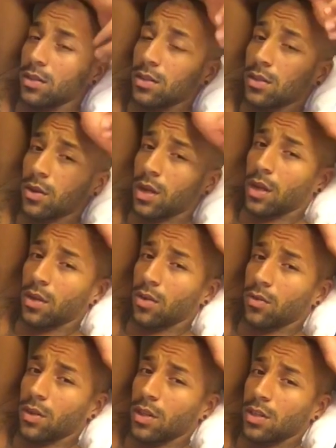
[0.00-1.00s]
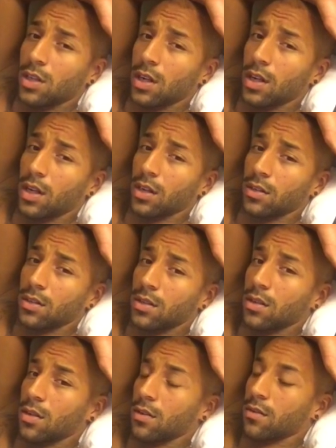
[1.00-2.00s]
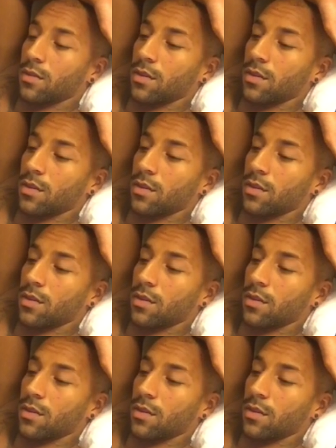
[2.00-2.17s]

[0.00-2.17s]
still getting over the jet lag and stuff.